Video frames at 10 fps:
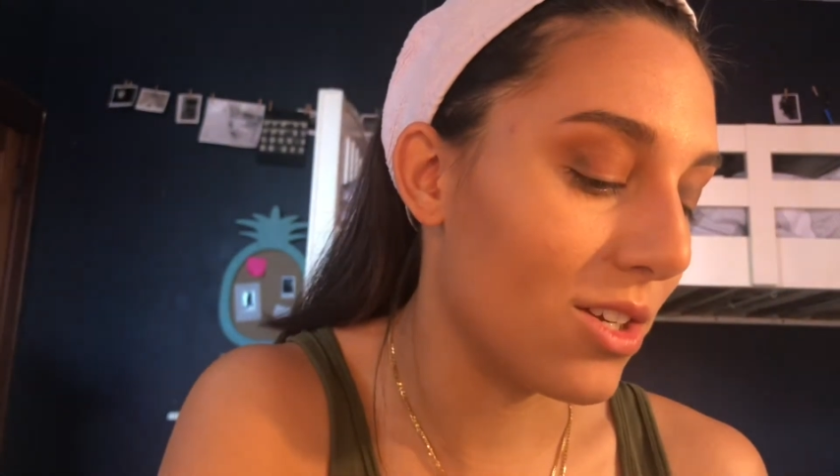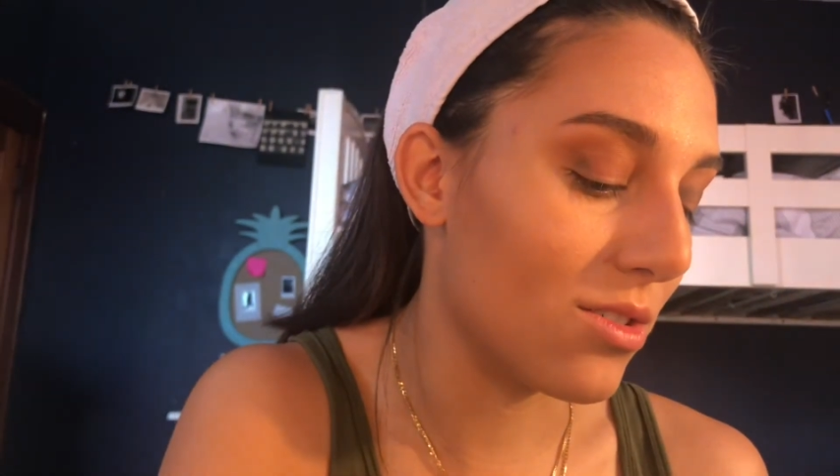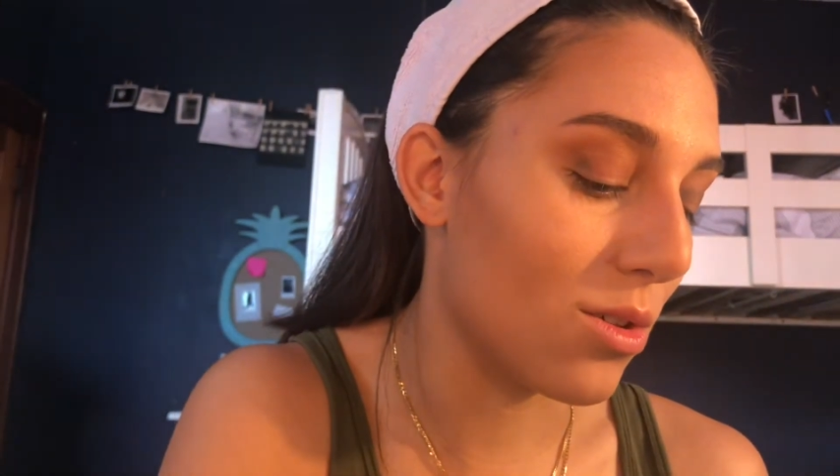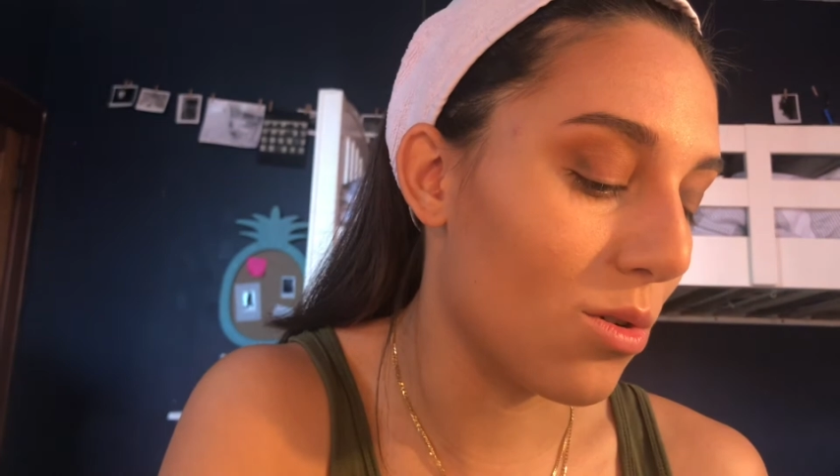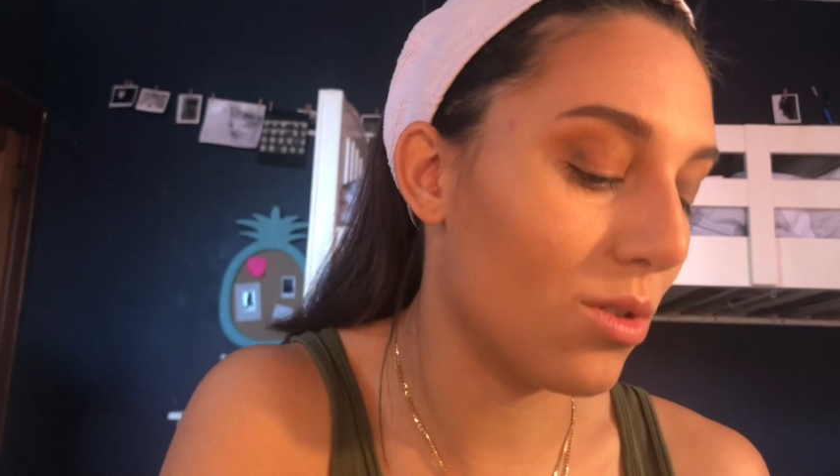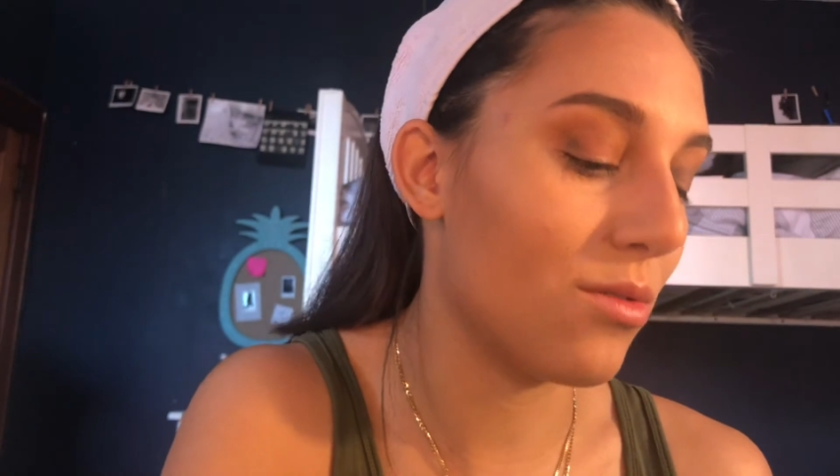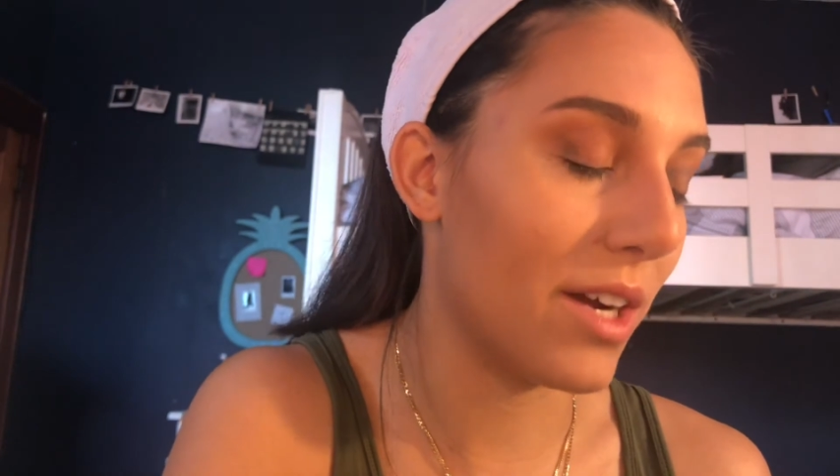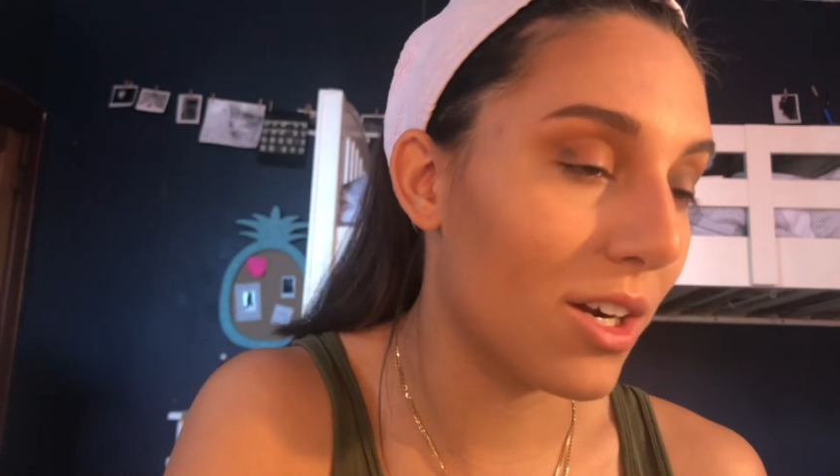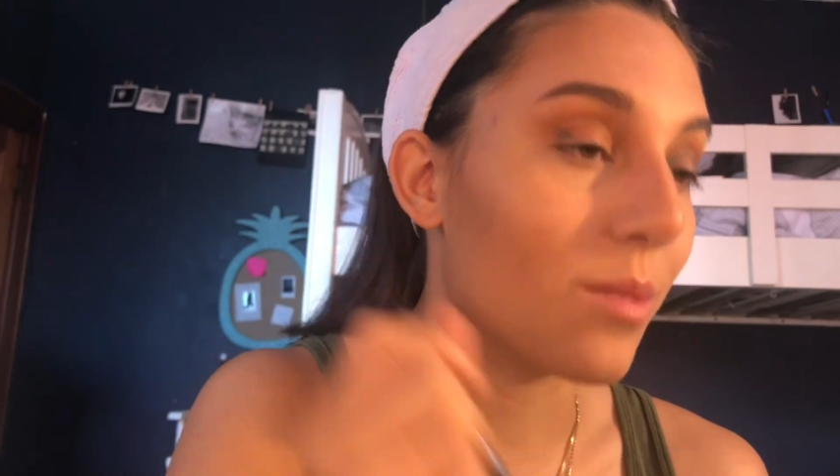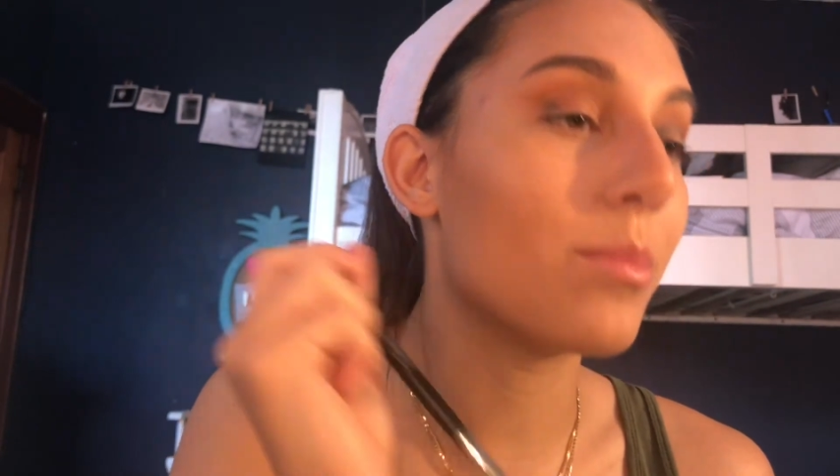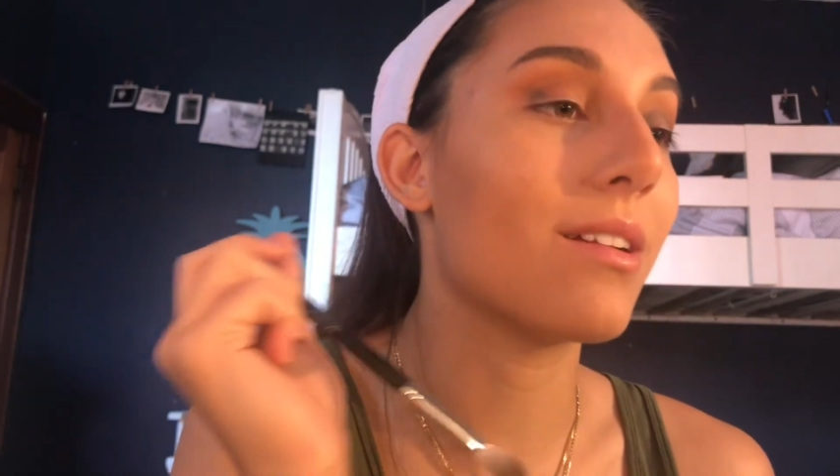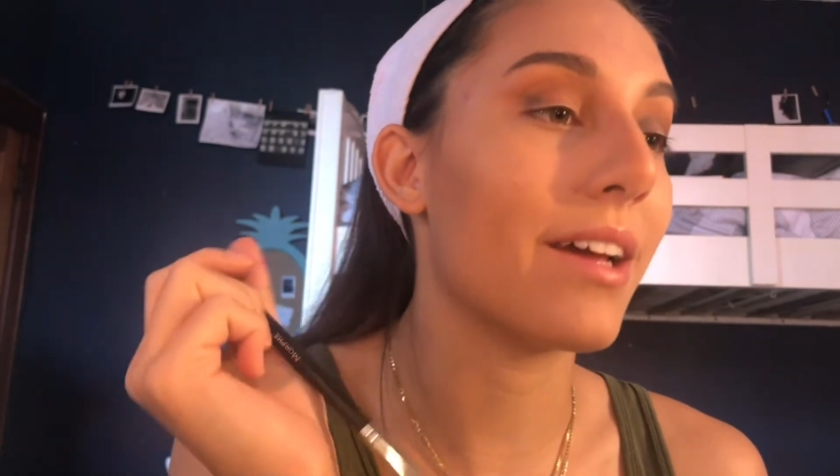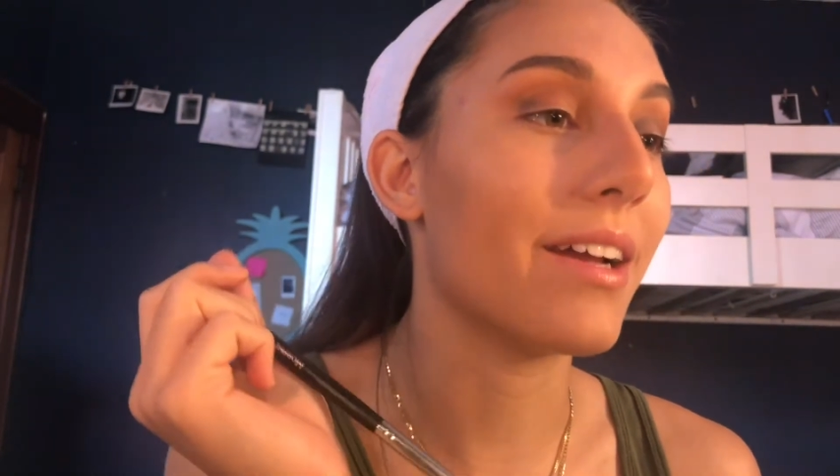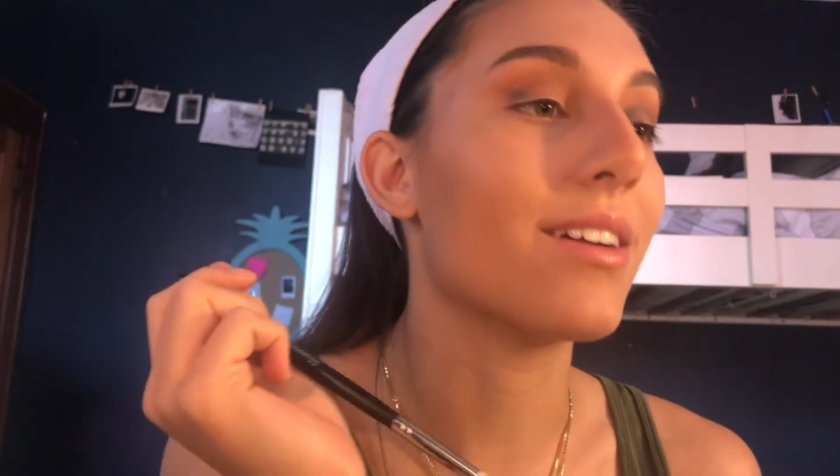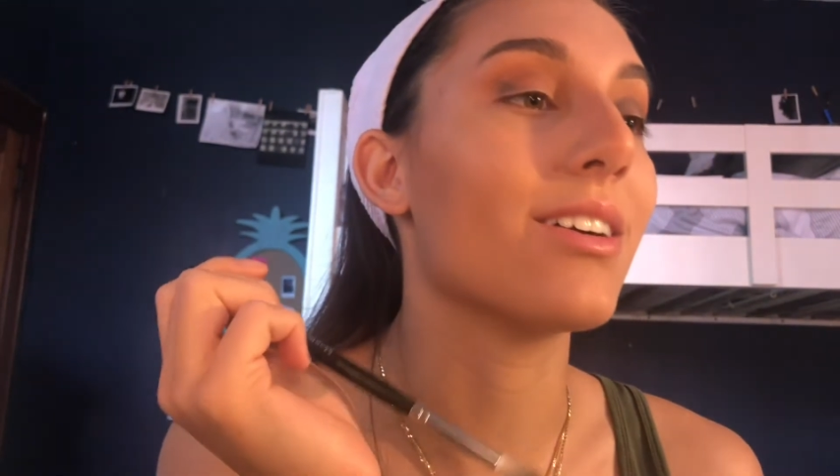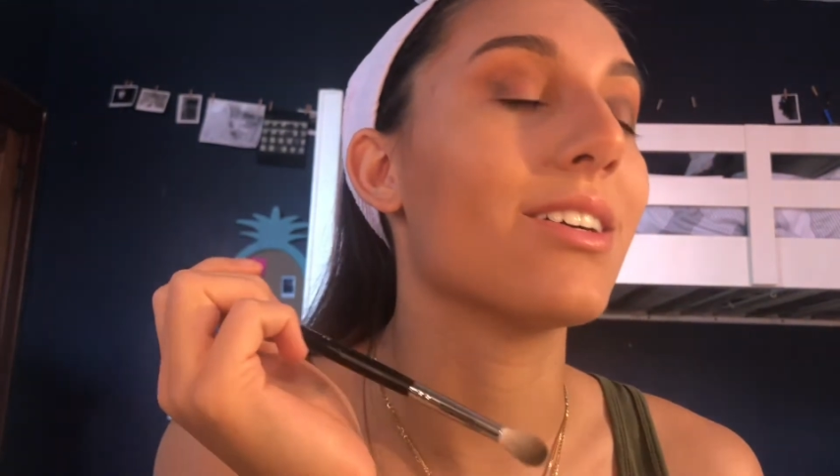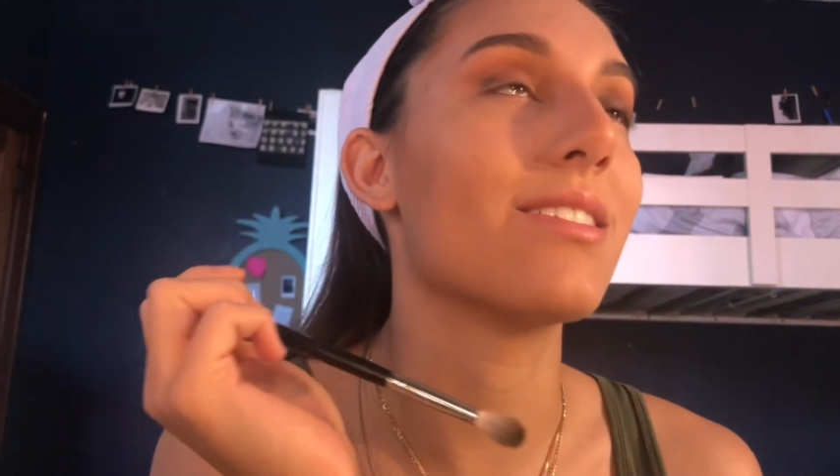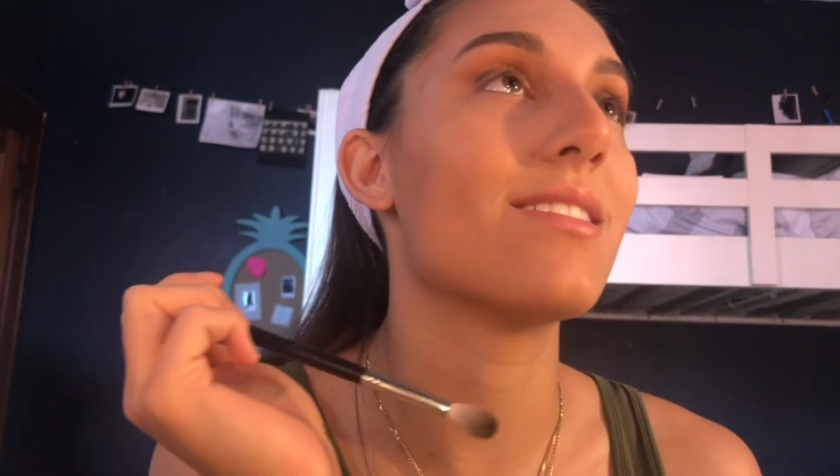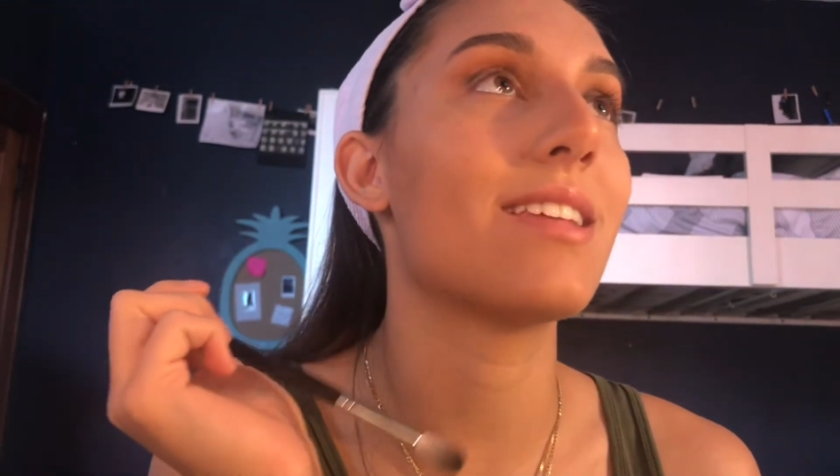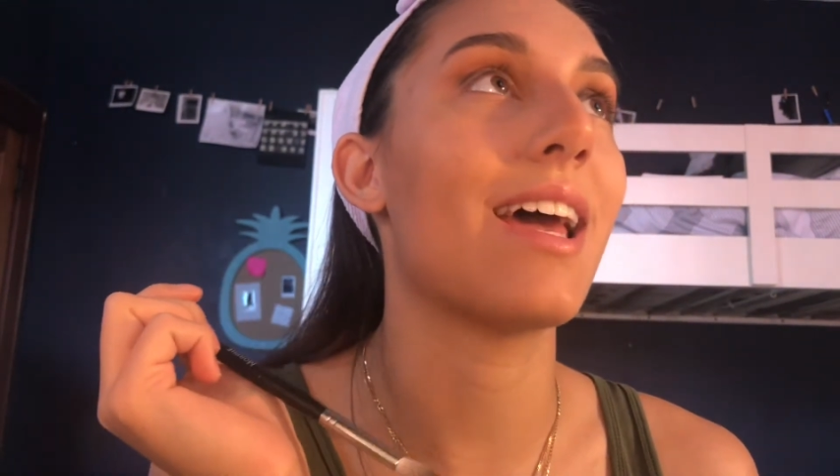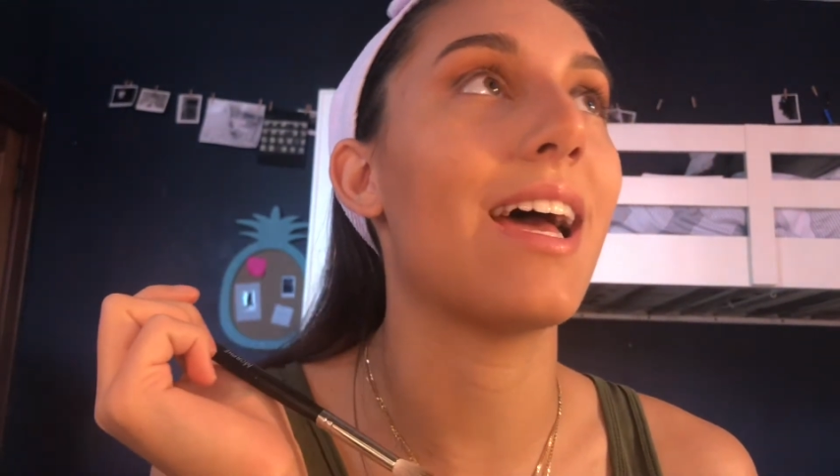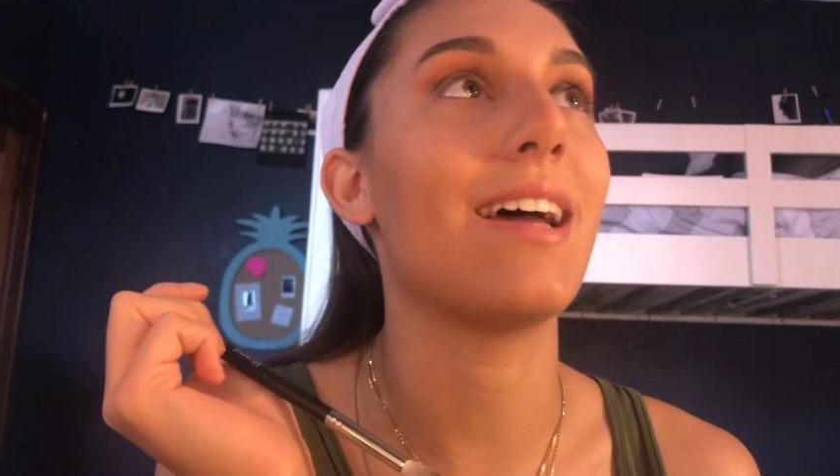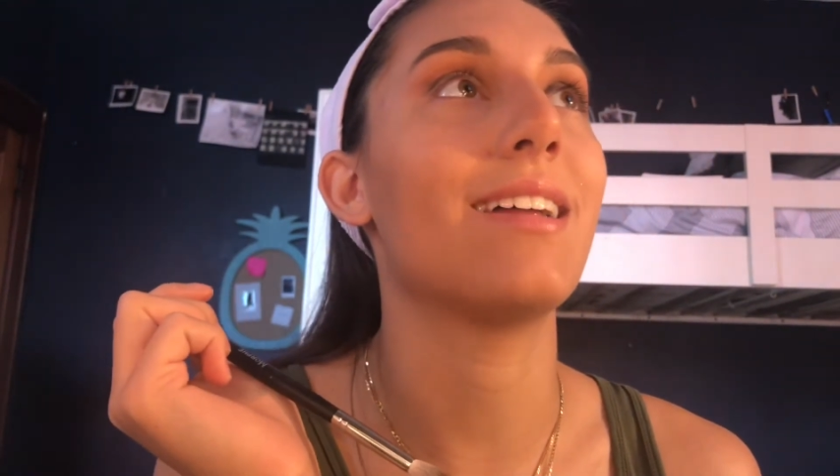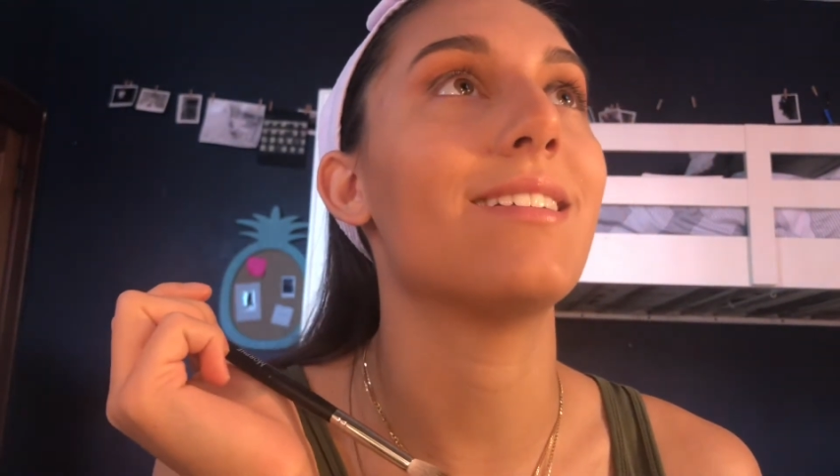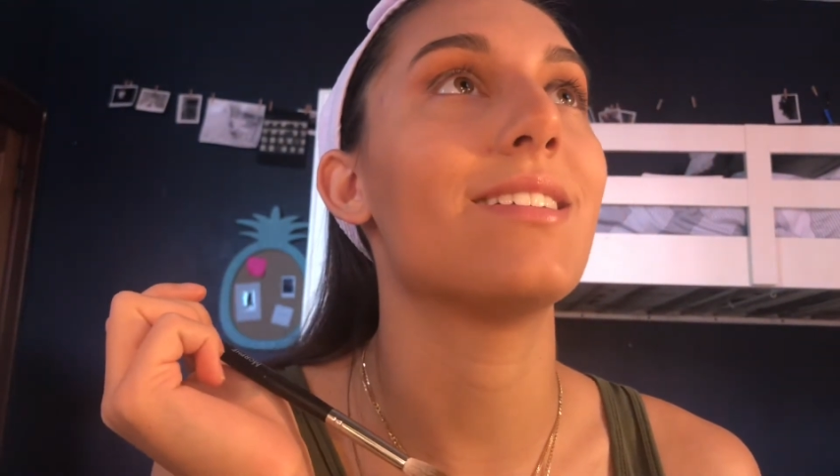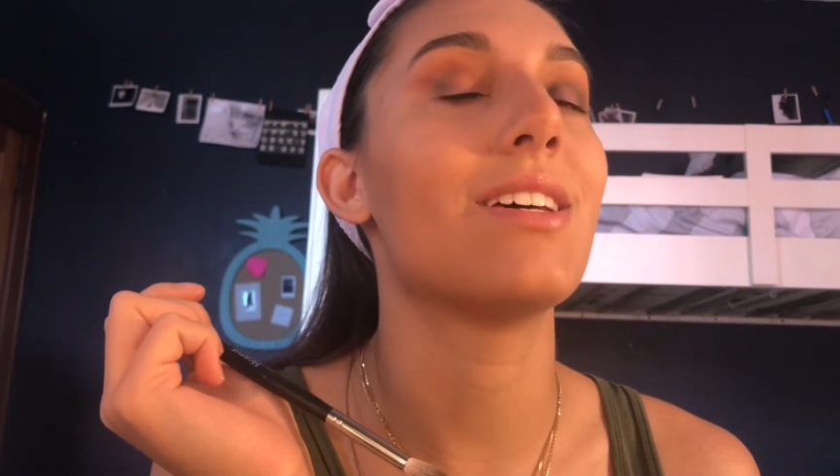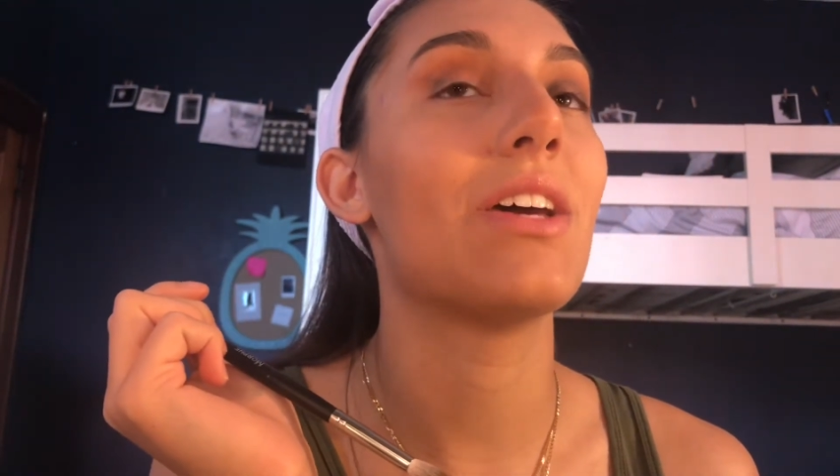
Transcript: There's the old record players, and